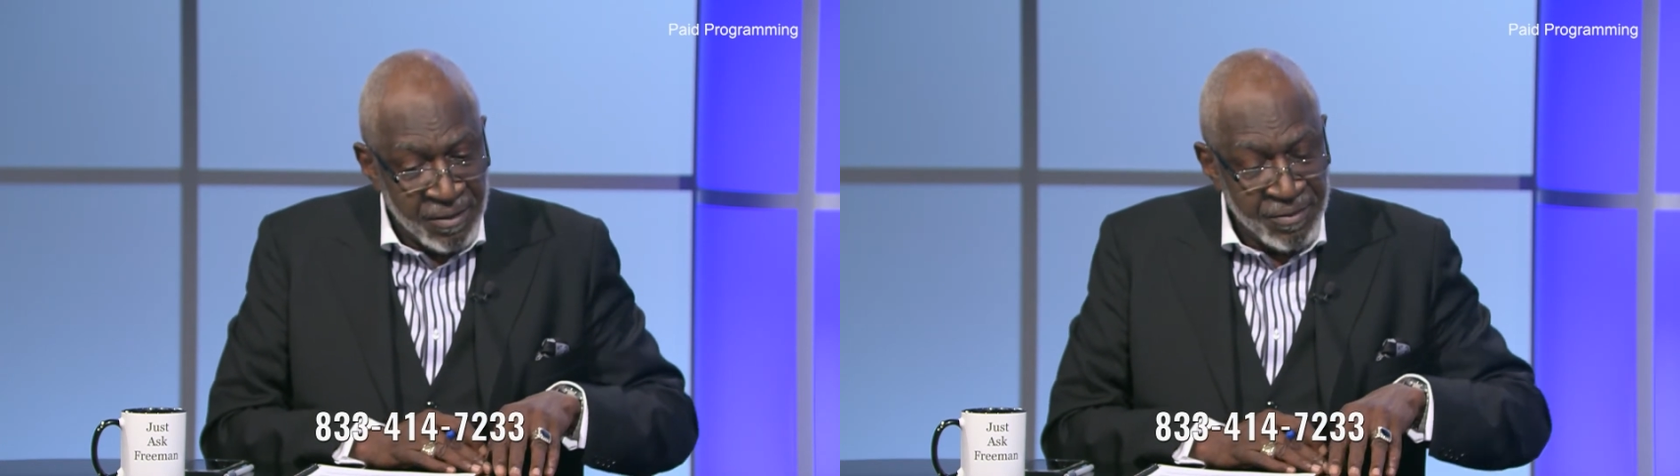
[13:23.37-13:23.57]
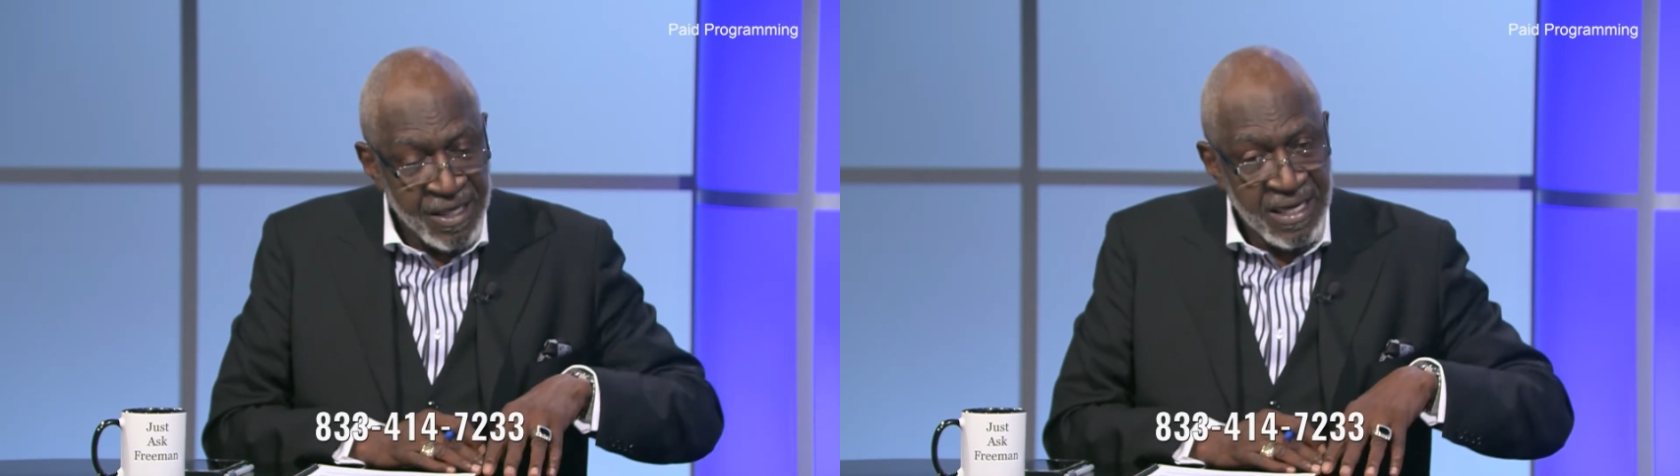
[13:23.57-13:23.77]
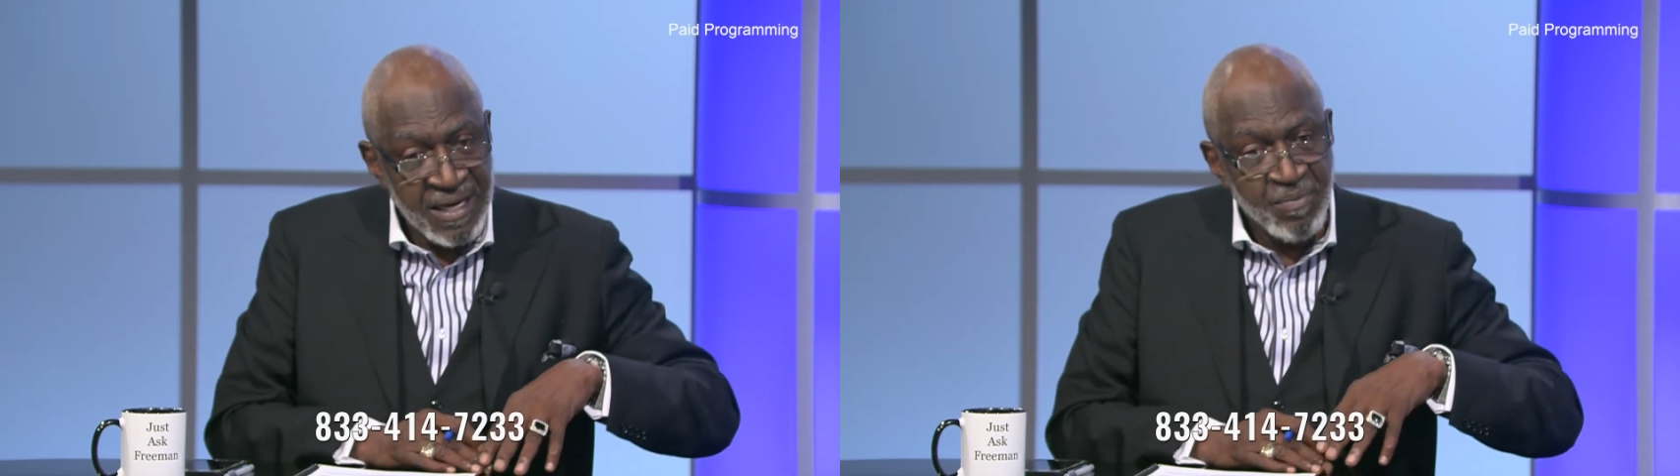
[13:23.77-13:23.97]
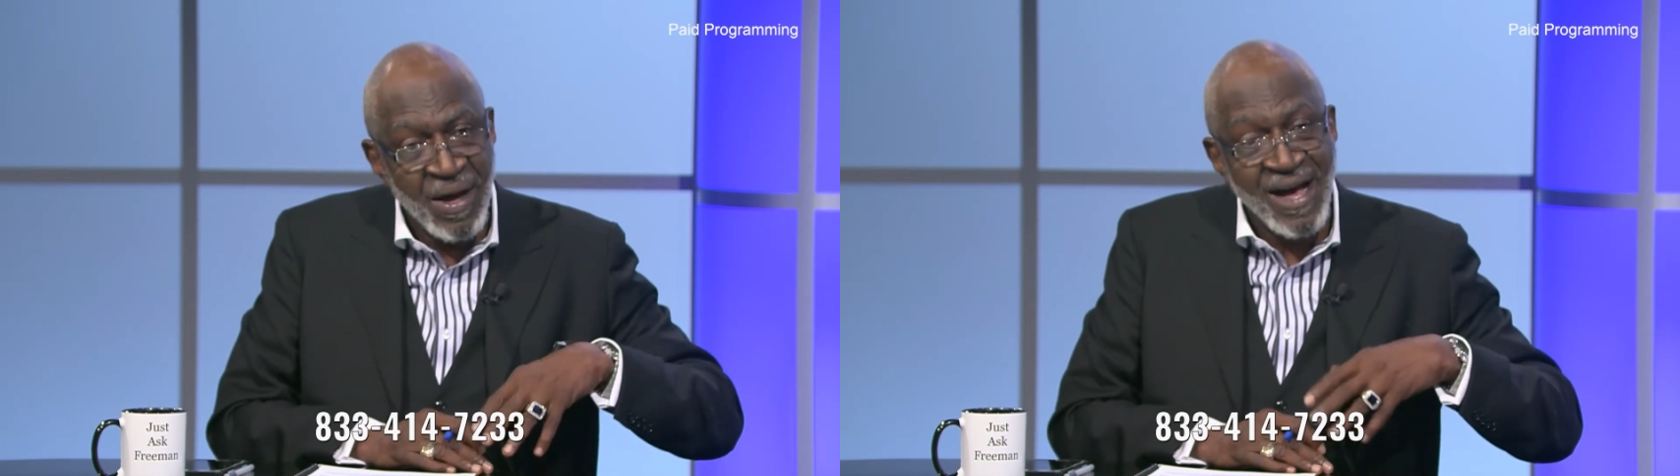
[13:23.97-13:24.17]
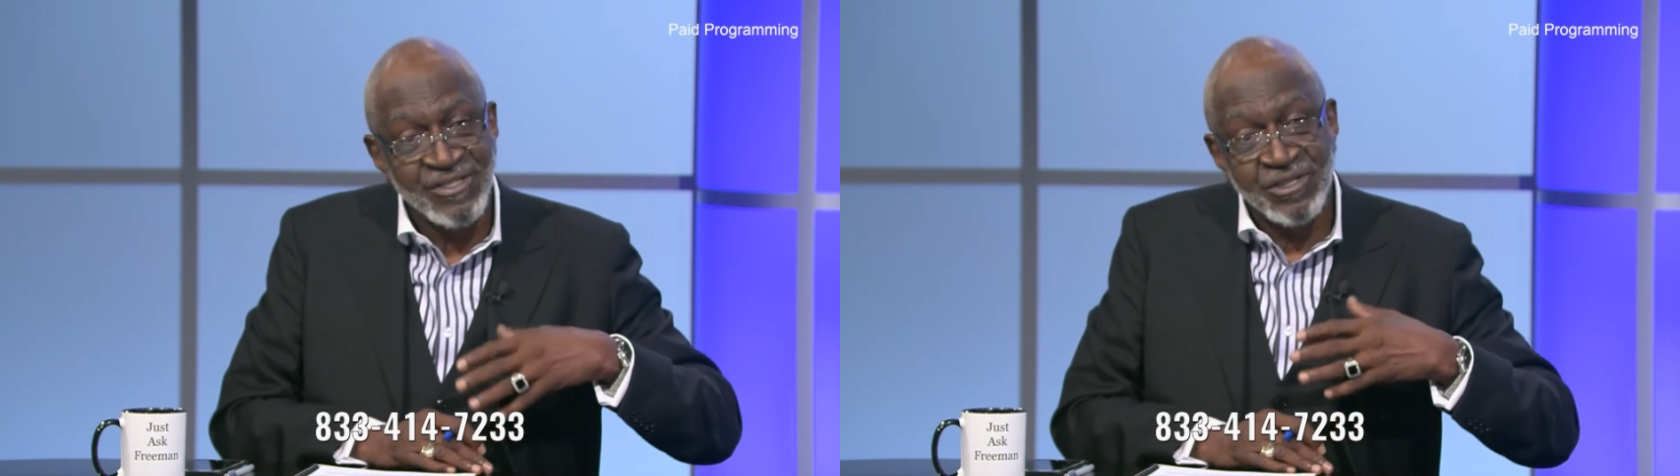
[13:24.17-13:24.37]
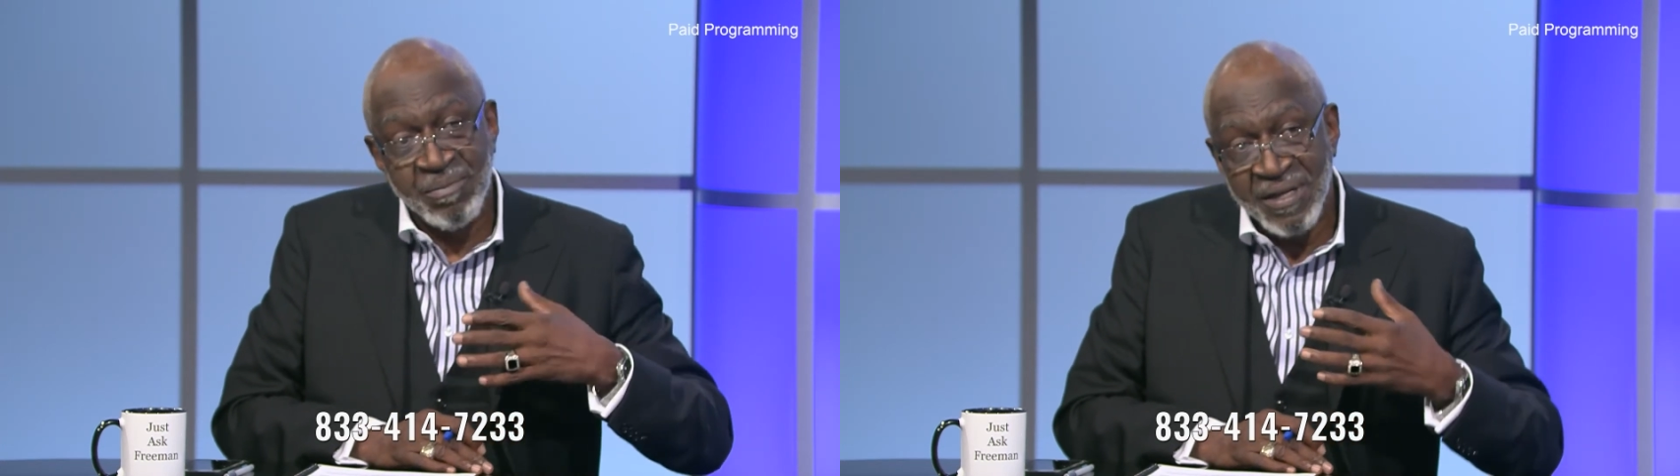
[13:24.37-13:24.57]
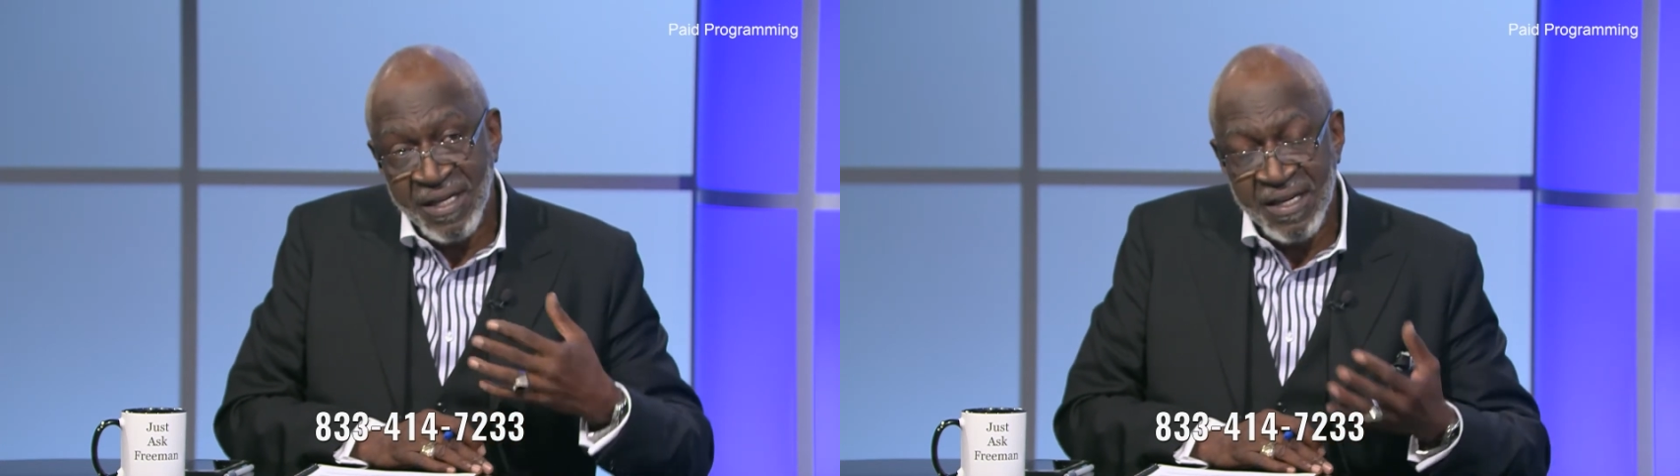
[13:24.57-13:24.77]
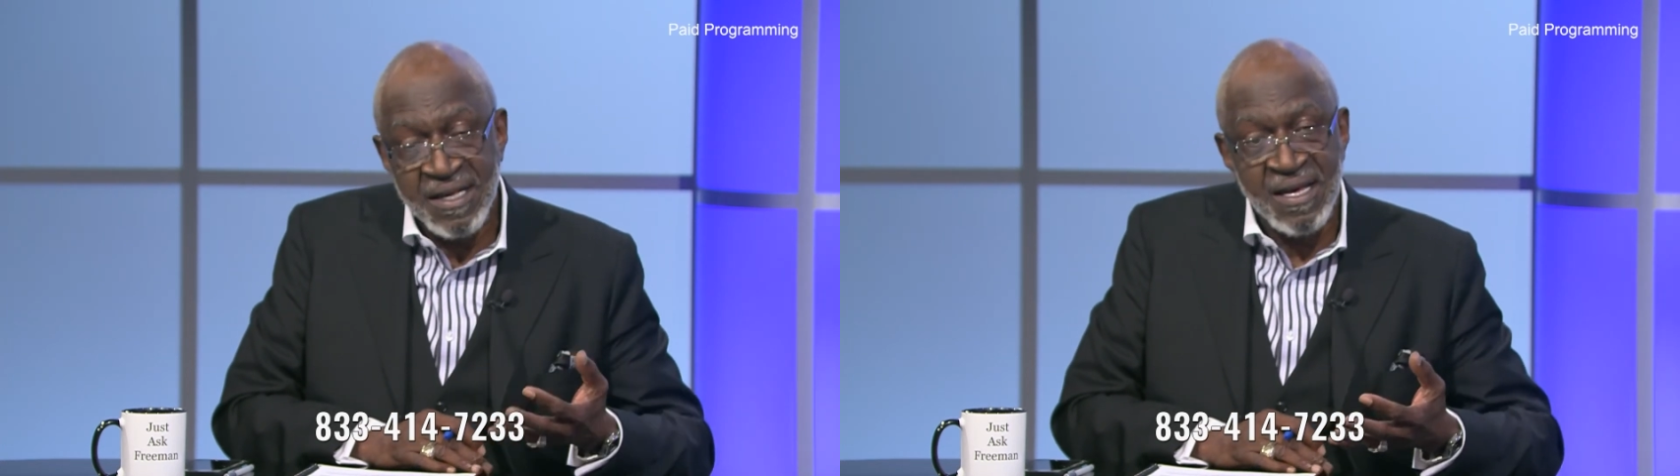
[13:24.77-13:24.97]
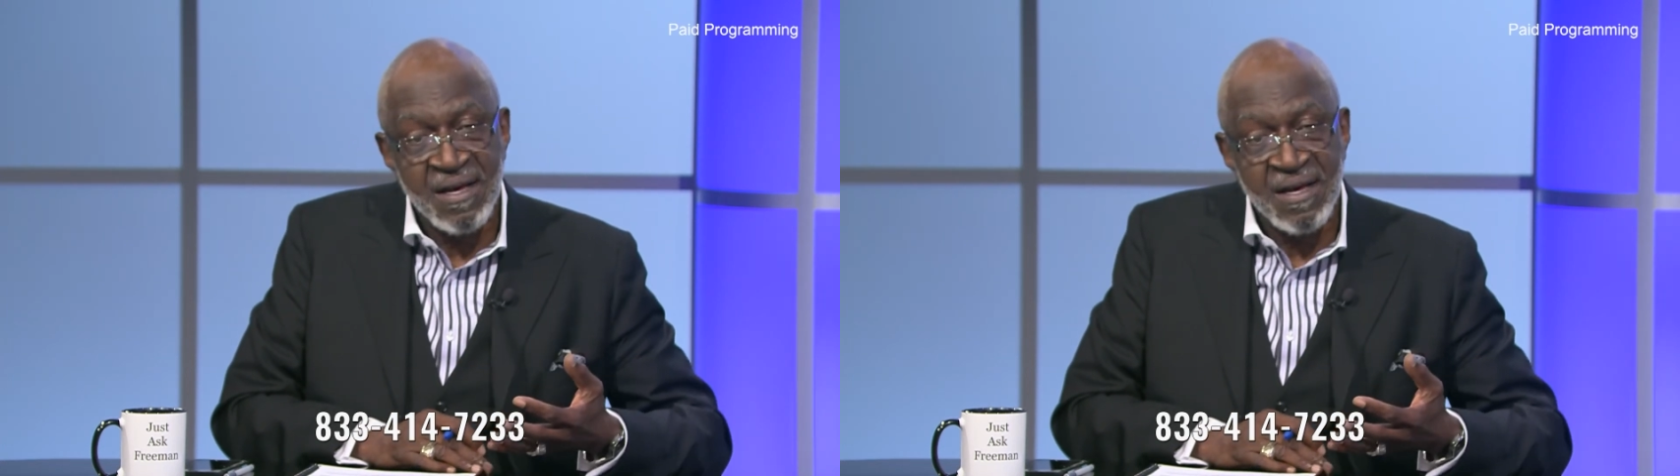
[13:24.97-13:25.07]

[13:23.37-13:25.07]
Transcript: the possibility